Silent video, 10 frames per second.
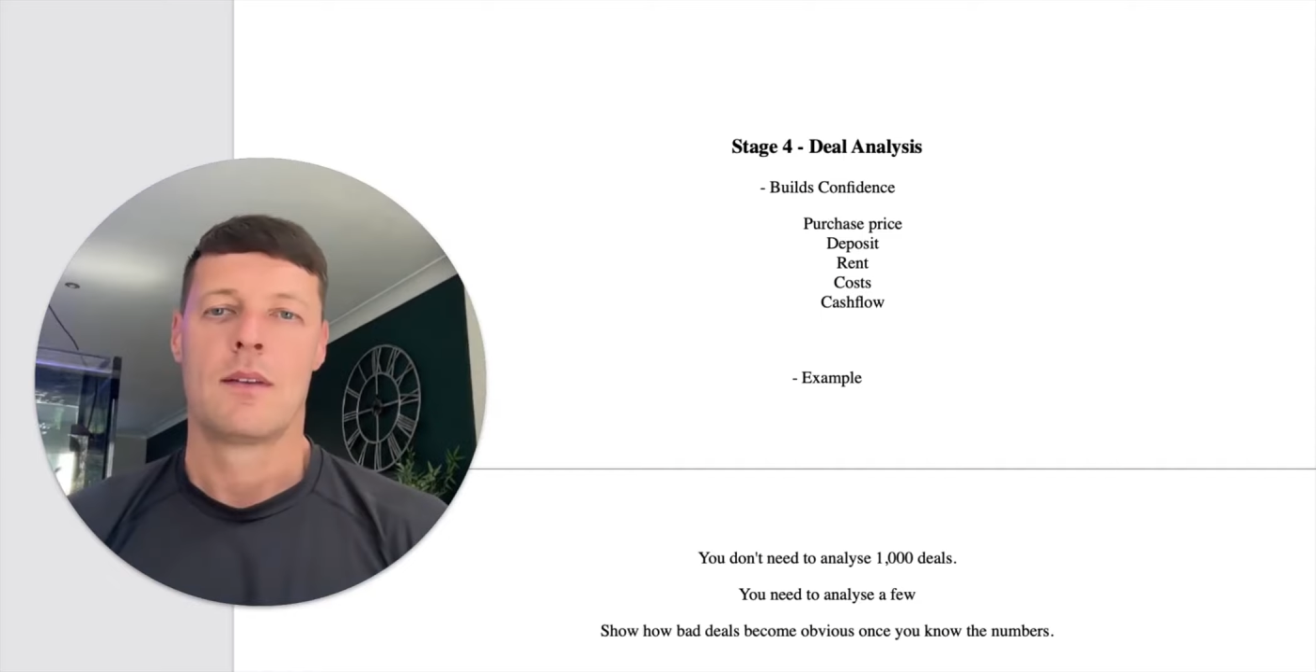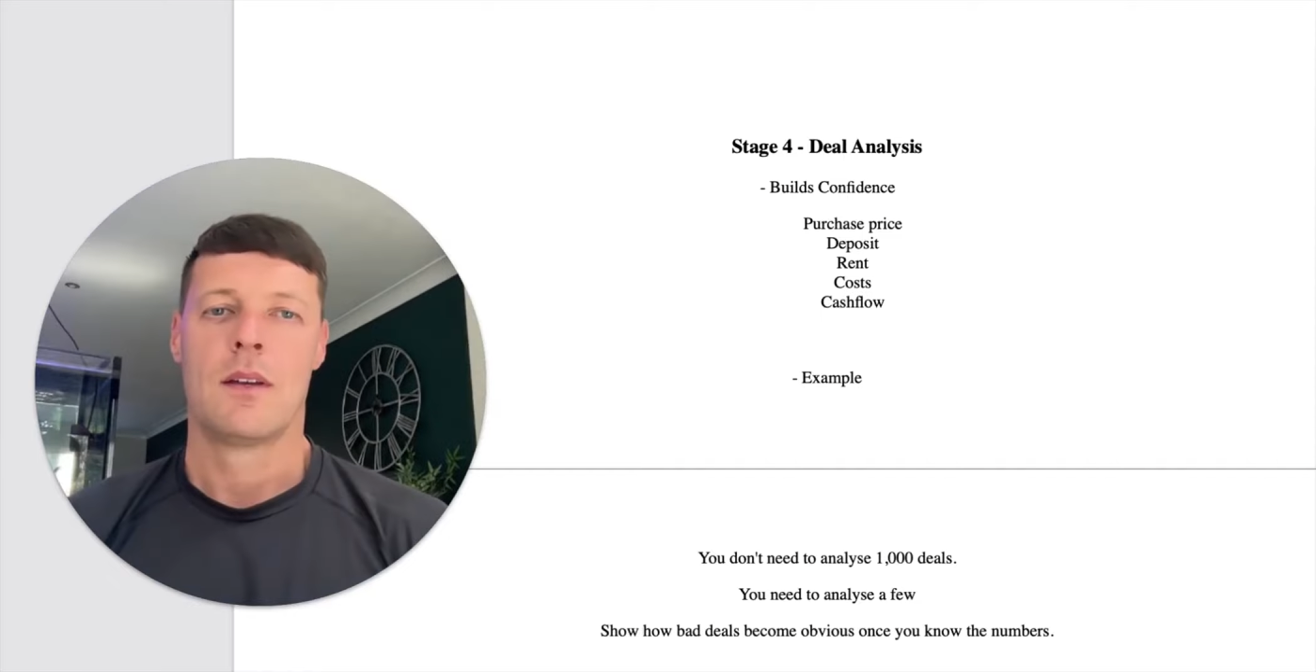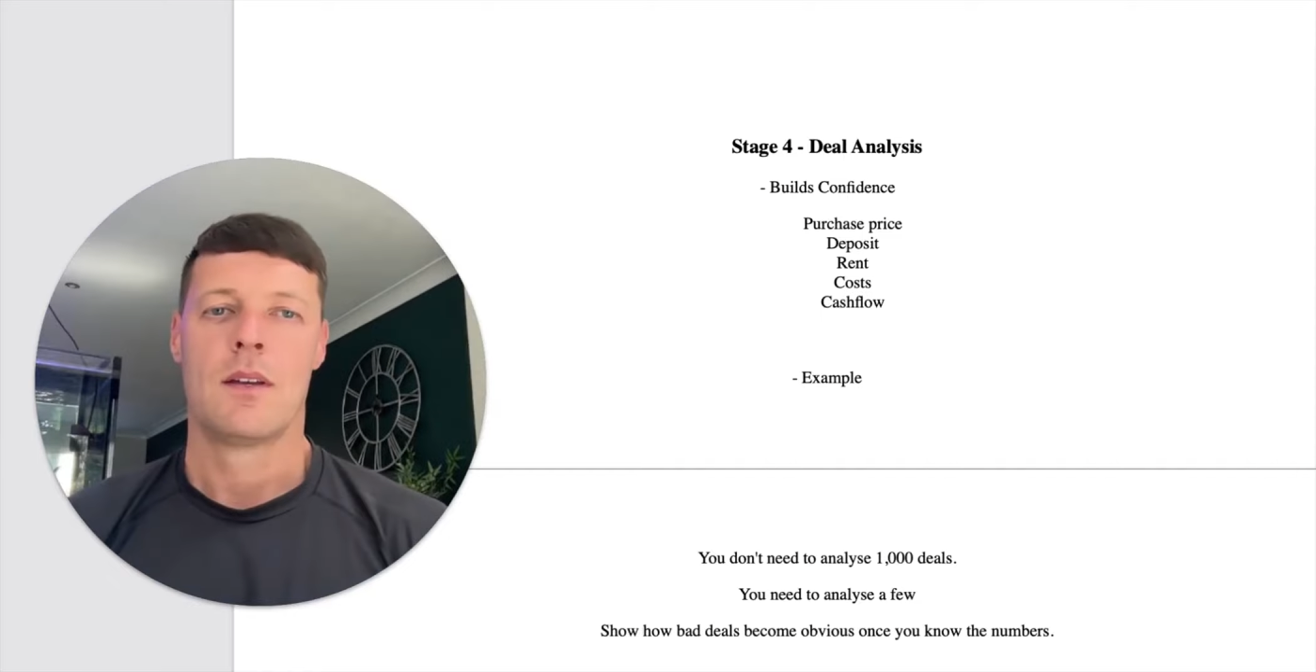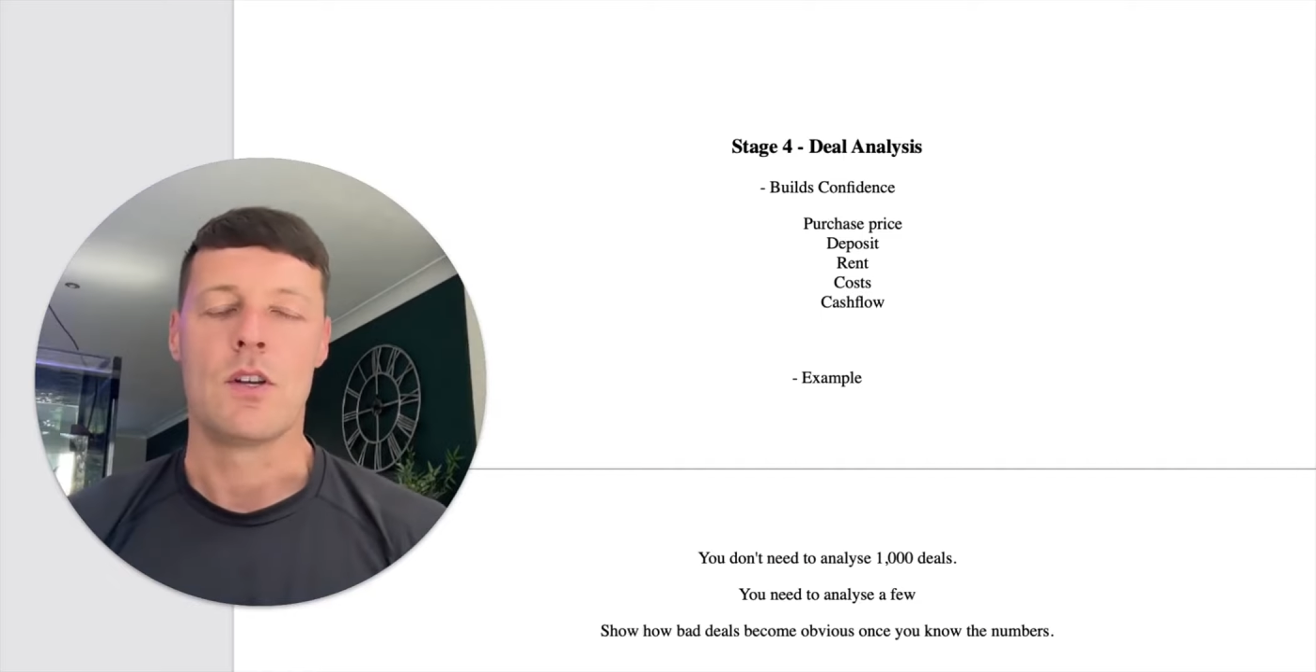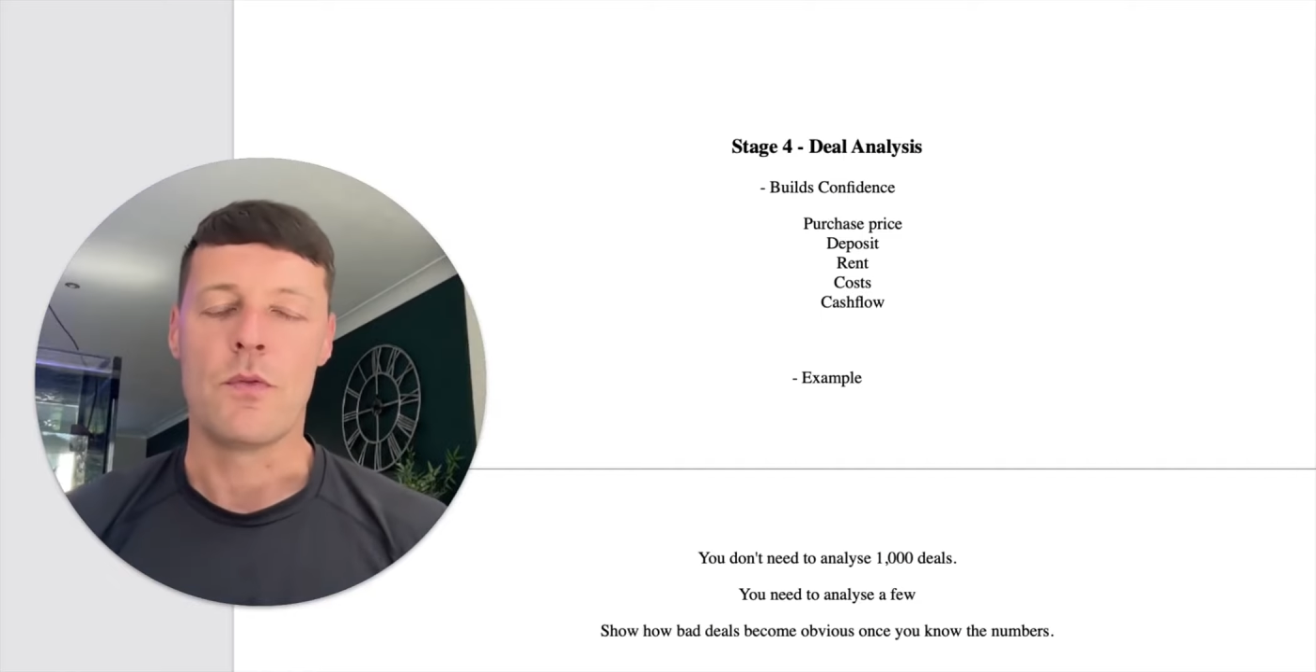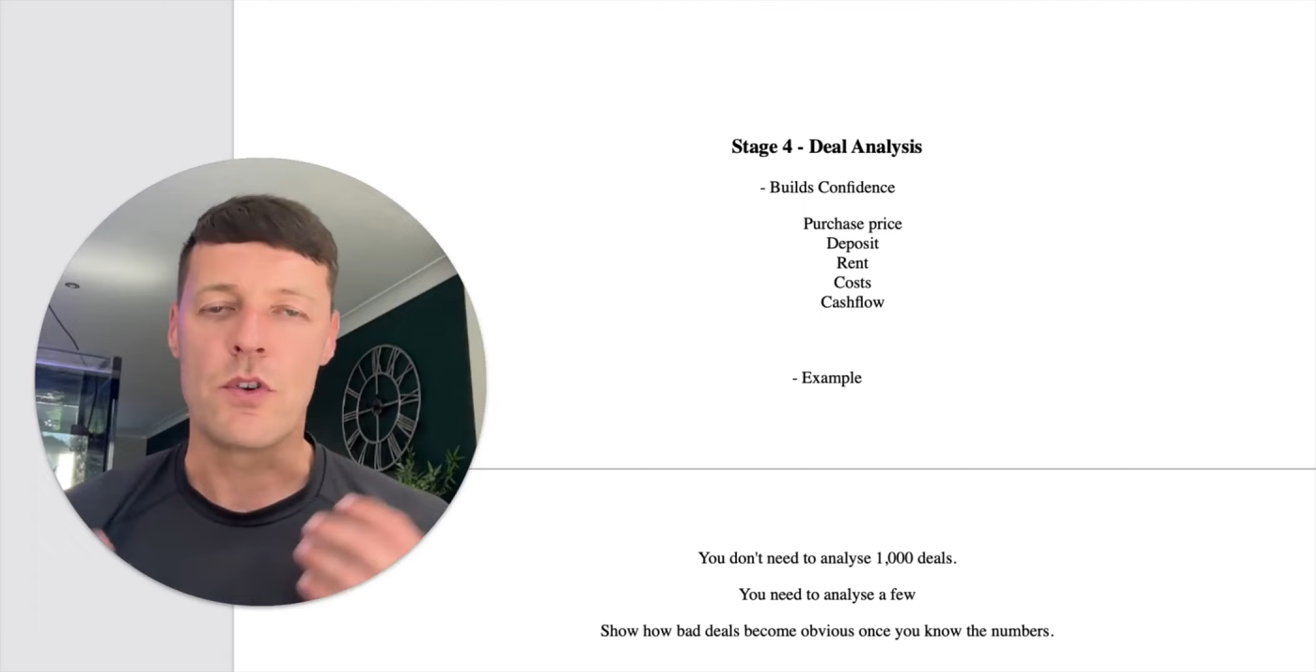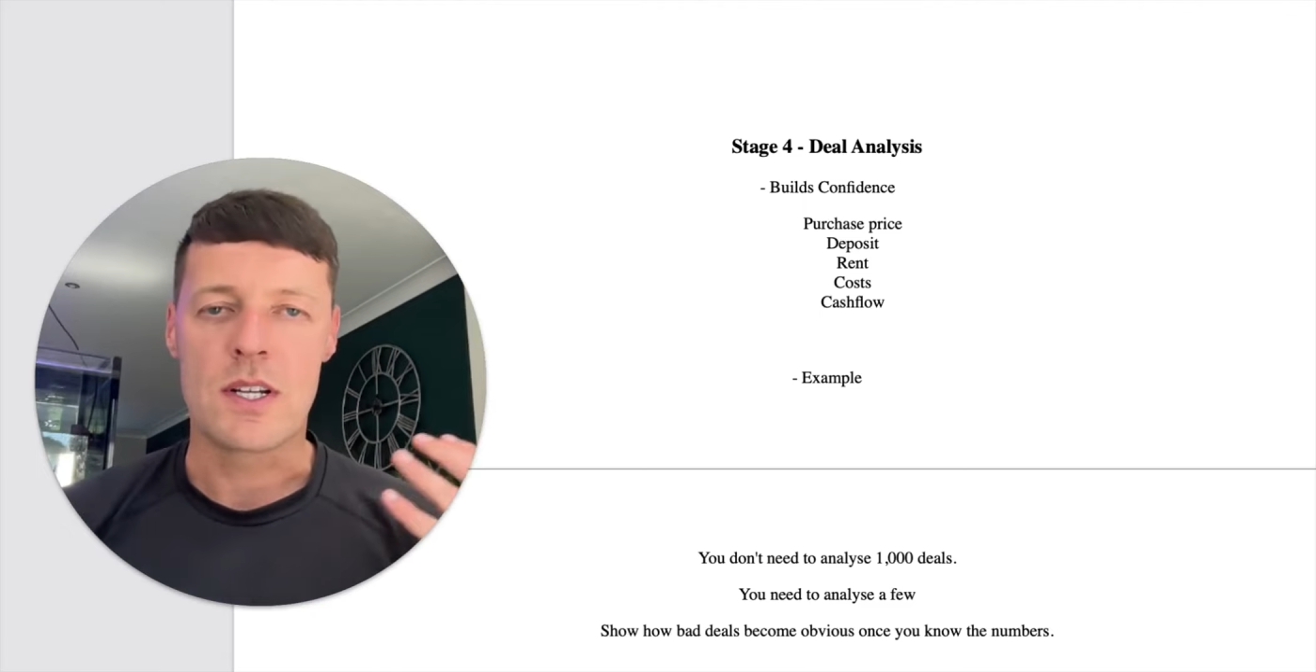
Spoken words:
So for